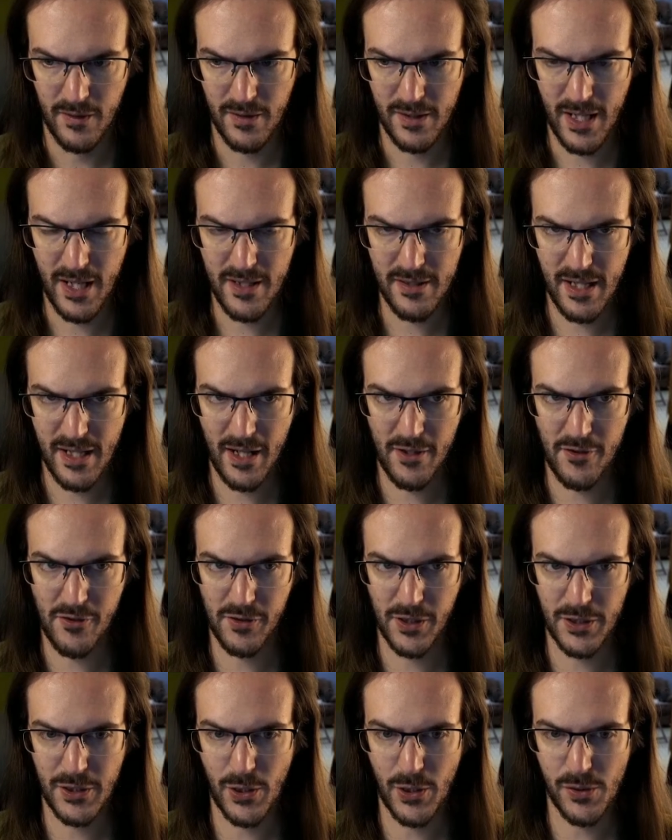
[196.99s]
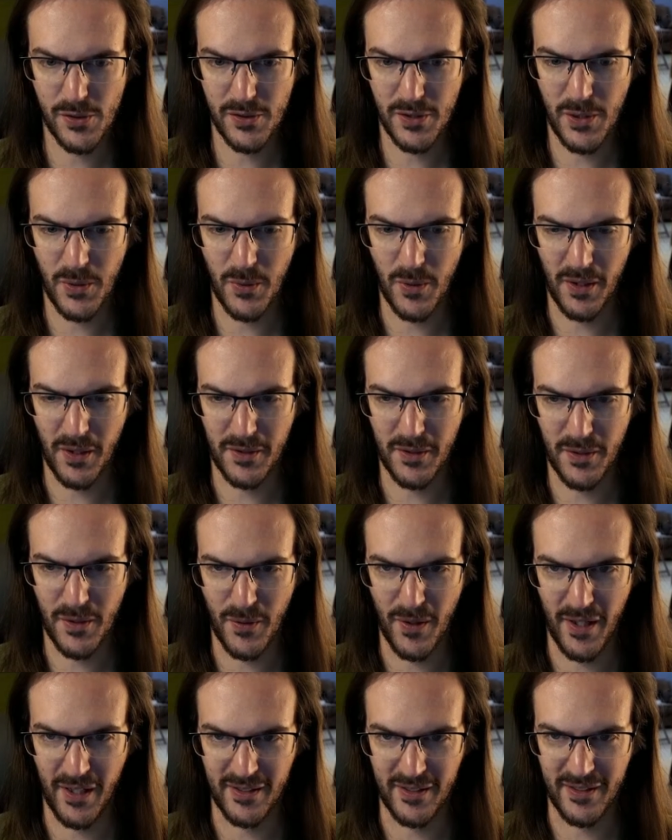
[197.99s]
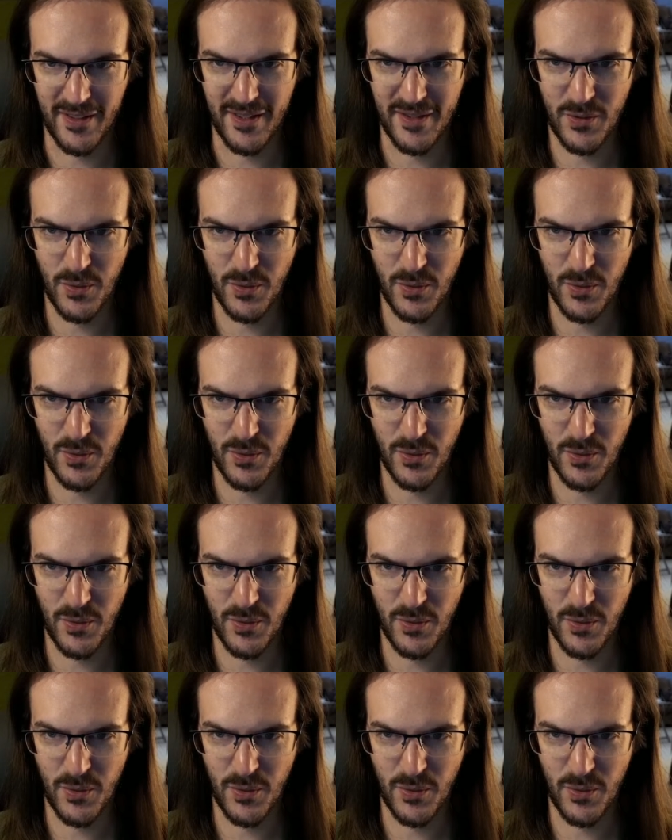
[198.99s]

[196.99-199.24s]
this hasn't actually totally worked correctly.